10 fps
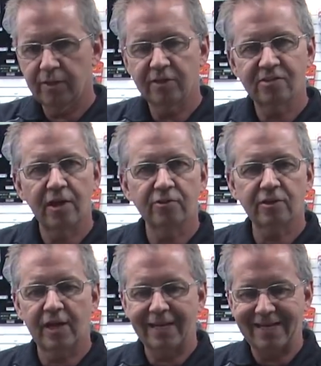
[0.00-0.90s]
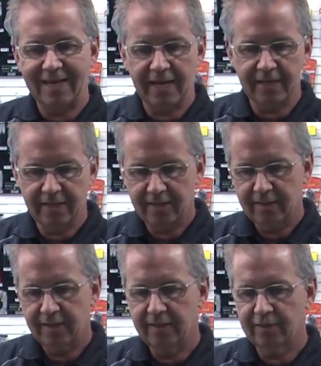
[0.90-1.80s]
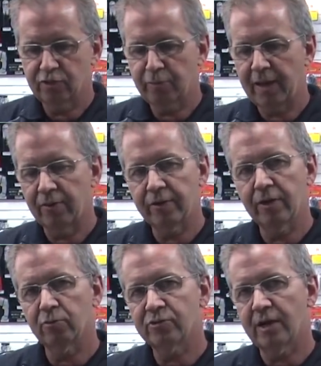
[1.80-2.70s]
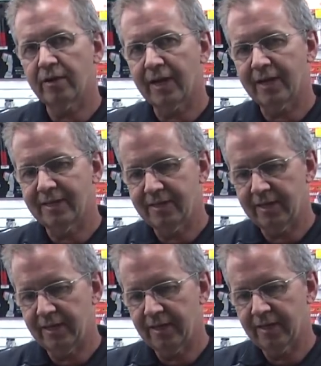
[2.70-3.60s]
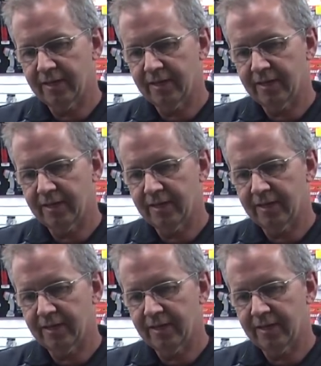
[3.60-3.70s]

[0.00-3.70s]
it sounds kind of dead, and this panel here will sound kind of tinny.